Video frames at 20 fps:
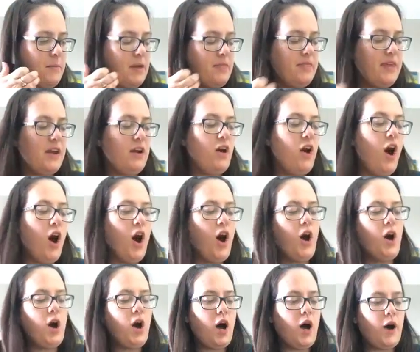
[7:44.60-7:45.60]

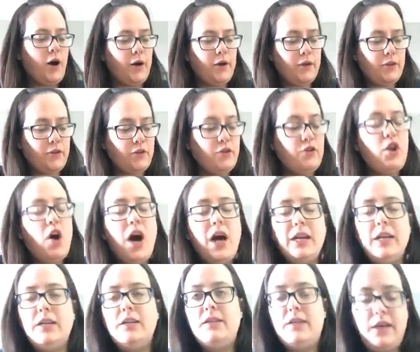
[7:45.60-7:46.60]
They're
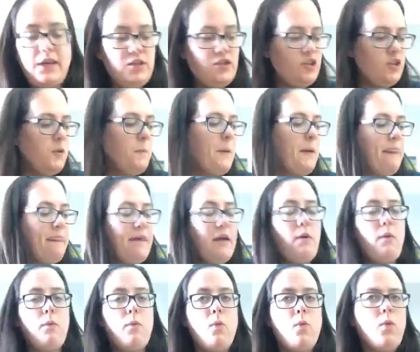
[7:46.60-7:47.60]
not endangered, but they
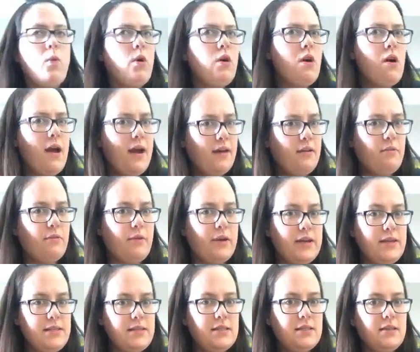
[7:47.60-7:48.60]
were at
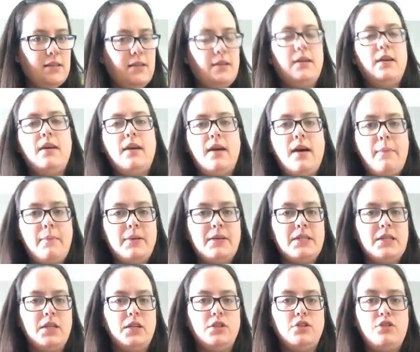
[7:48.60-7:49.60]
risk up
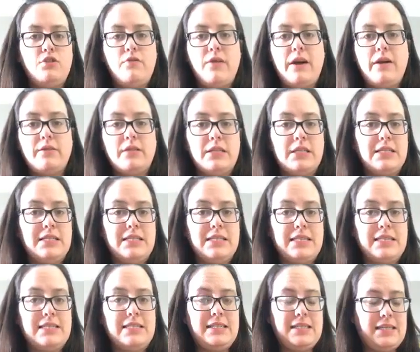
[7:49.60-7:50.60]
until
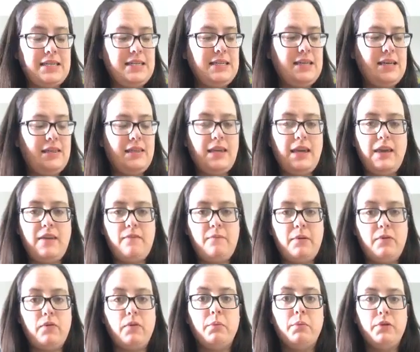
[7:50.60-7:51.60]
2016, and they have
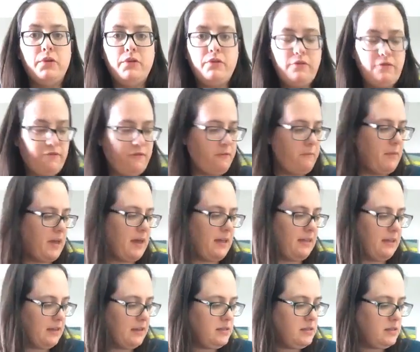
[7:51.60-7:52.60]
been removed from that
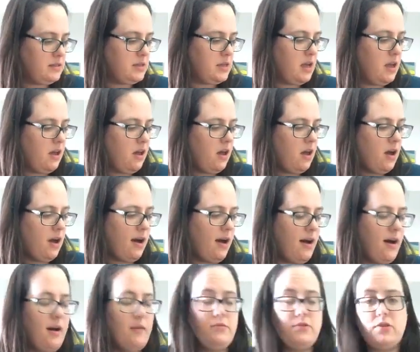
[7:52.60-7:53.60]
list.
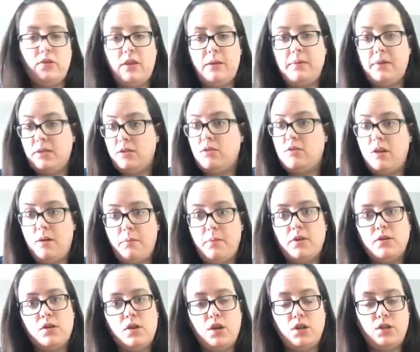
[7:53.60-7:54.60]
So that means their
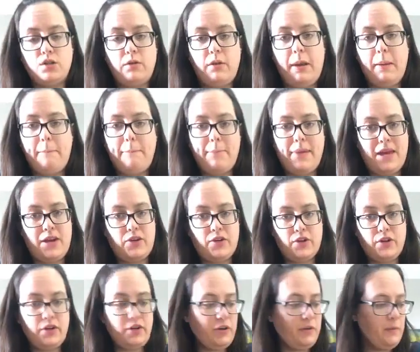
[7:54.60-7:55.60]
numbers are doing
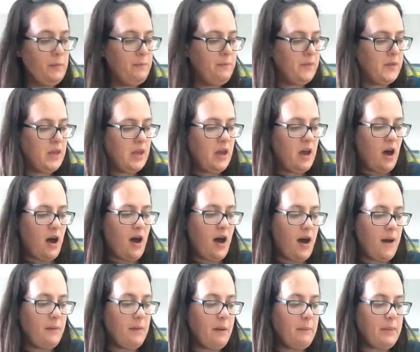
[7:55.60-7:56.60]
better.
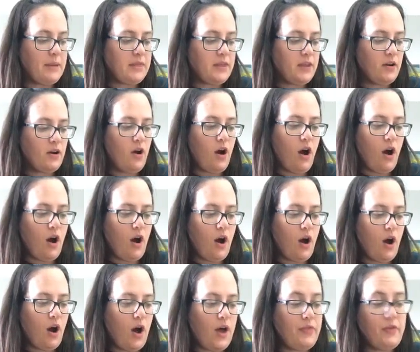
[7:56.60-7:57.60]
But they're
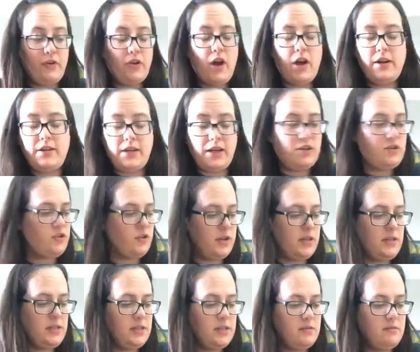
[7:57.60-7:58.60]
not
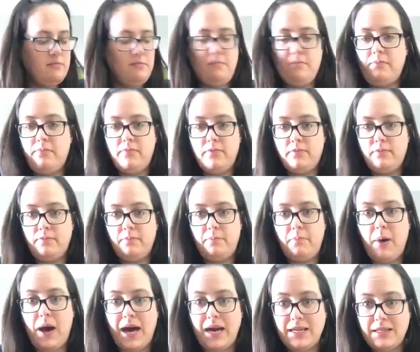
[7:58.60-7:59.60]
dangerous,
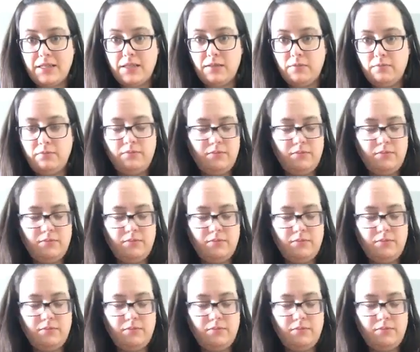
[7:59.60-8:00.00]
but